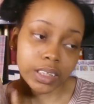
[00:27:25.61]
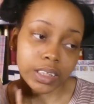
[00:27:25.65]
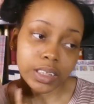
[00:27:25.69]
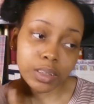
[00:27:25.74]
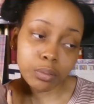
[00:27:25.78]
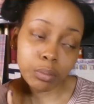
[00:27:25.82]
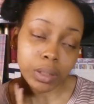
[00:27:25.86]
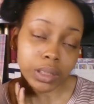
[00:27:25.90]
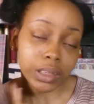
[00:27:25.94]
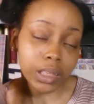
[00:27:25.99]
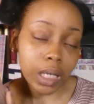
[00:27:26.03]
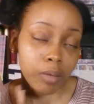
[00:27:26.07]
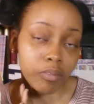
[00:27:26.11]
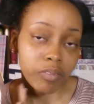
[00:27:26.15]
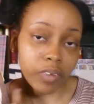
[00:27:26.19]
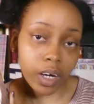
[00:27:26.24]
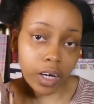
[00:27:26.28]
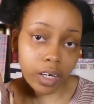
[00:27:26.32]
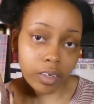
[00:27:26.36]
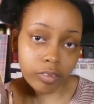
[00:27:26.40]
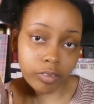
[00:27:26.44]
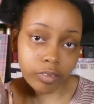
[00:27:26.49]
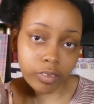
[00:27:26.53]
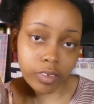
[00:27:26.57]
this isn't my top
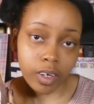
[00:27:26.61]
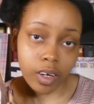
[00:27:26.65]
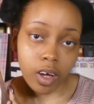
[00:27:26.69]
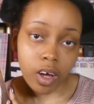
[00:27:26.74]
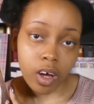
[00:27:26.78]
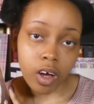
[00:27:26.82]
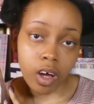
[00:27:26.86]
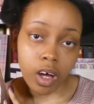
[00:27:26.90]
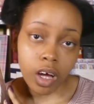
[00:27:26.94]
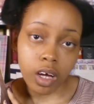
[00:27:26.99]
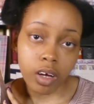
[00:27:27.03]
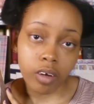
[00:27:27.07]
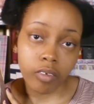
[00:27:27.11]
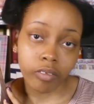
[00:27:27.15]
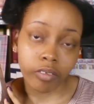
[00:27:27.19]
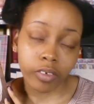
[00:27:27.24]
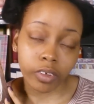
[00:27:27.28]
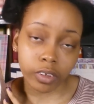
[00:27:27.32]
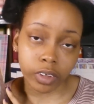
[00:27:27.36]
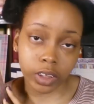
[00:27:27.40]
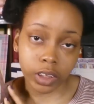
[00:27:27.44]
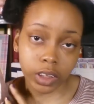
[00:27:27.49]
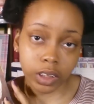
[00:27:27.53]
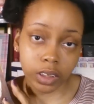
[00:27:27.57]
five
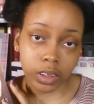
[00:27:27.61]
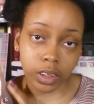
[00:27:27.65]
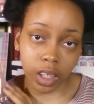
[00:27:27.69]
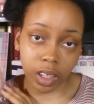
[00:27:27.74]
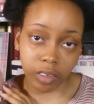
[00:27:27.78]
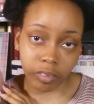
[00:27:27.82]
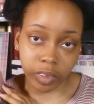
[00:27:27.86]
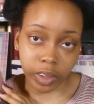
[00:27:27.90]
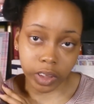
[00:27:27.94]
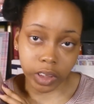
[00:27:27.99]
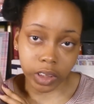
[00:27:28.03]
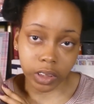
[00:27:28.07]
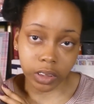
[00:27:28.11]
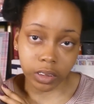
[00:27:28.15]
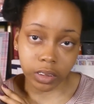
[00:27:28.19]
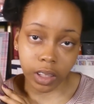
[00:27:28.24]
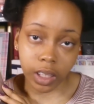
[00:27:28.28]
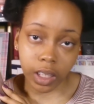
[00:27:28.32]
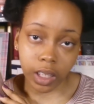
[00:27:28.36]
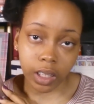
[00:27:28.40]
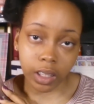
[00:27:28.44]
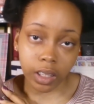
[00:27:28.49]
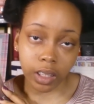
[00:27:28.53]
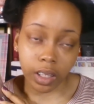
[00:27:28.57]
for Christian nonfiction,
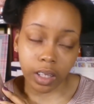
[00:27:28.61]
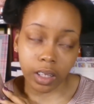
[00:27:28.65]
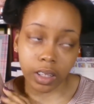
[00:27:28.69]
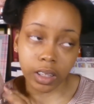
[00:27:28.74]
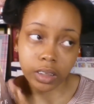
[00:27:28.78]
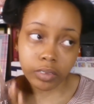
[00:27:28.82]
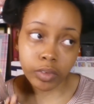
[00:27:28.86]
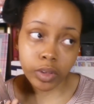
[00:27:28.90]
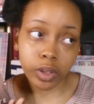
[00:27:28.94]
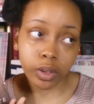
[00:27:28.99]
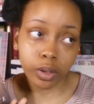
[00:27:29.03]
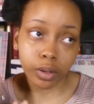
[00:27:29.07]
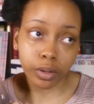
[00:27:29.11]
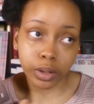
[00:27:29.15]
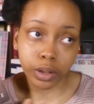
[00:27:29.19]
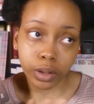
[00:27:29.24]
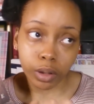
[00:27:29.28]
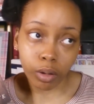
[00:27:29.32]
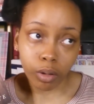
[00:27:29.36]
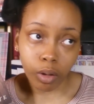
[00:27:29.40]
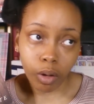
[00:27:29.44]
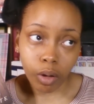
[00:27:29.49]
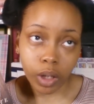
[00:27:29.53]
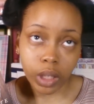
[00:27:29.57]
and this video is
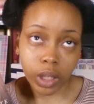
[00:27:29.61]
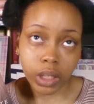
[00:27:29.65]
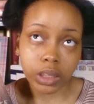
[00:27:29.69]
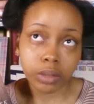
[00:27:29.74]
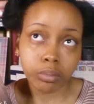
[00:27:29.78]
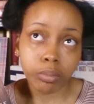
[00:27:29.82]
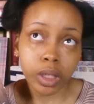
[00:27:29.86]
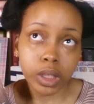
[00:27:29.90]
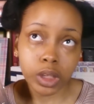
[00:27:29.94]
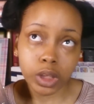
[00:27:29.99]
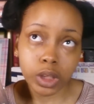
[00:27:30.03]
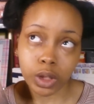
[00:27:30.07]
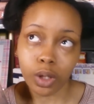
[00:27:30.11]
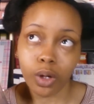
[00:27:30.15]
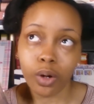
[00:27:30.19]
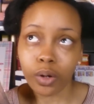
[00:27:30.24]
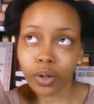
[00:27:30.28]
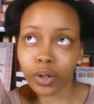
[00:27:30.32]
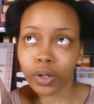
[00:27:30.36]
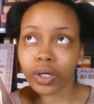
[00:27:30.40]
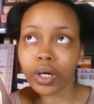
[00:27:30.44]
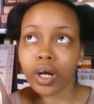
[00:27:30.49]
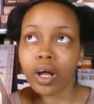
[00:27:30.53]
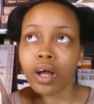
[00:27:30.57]
so long. It's much
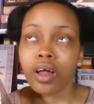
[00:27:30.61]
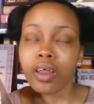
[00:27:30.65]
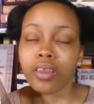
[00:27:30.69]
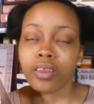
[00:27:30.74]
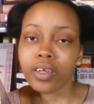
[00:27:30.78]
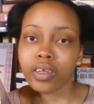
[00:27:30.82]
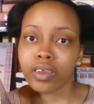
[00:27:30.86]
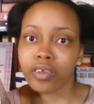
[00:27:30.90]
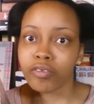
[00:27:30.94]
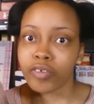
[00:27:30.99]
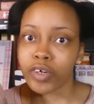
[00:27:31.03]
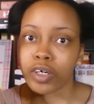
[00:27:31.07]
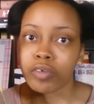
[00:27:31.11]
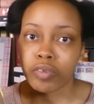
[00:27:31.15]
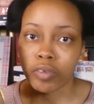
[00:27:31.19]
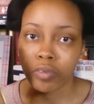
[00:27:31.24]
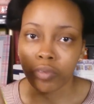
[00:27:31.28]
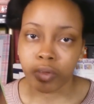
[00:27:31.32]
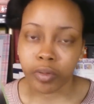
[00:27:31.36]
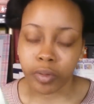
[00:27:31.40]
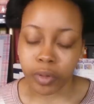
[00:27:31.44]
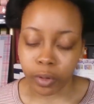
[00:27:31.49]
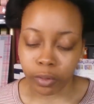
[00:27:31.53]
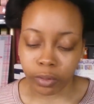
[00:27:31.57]
longer than the fervent
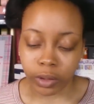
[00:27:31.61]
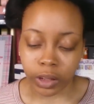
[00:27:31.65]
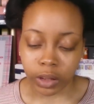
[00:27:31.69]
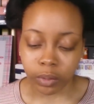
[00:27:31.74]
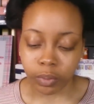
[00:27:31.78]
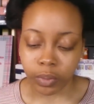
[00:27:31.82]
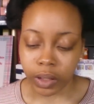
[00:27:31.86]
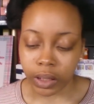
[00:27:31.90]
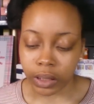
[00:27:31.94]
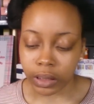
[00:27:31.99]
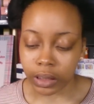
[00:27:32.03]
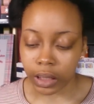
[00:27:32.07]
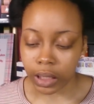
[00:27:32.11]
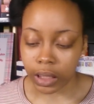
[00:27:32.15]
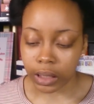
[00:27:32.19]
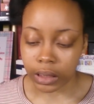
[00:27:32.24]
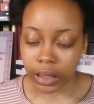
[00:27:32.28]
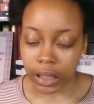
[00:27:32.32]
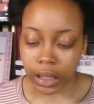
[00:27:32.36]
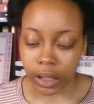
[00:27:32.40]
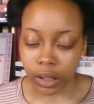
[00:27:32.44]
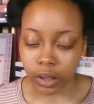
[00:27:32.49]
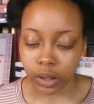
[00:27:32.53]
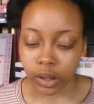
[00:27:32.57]
review, just because, like I
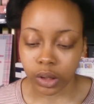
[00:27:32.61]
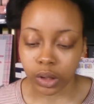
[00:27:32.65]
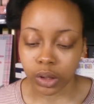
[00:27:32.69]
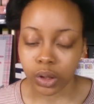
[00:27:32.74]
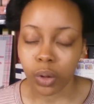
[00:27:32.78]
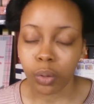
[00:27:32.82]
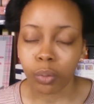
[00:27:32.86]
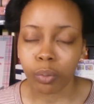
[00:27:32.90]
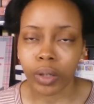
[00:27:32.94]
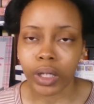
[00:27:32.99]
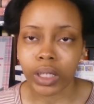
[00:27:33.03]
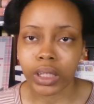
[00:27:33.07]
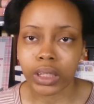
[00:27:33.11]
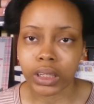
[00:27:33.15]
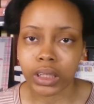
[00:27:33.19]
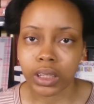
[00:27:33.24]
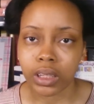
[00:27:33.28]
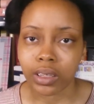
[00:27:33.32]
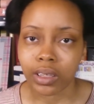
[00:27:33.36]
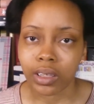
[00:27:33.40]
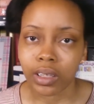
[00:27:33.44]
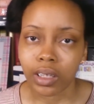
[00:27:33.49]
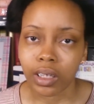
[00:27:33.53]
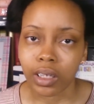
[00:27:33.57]
said, there's so much
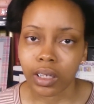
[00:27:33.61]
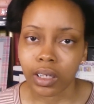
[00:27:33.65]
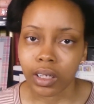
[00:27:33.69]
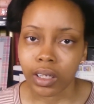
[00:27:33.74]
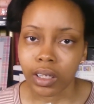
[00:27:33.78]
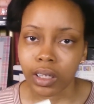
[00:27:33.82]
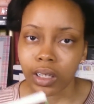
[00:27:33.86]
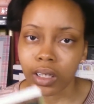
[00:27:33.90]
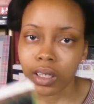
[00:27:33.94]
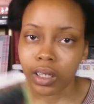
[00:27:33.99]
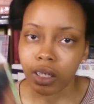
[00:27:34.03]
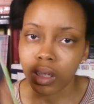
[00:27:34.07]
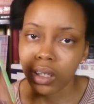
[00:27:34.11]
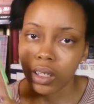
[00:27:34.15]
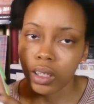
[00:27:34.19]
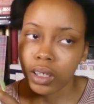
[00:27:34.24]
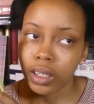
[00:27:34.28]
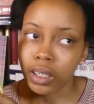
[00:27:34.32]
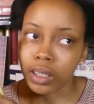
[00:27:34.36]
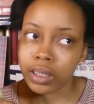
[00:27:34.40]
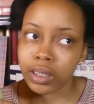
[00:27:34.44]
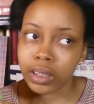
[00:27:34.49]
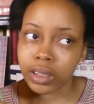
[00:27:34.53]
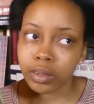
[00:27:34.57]

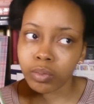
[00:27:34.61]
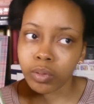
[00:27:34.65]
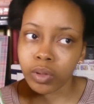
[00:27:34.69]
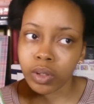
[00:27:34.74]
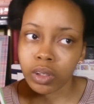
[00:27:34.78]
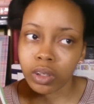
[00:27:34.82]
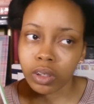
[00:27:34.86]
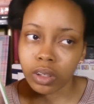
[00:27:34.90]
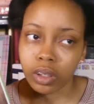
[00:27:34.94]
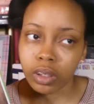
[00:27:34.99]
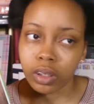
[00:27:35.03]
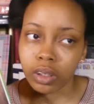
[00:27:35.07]
in this book.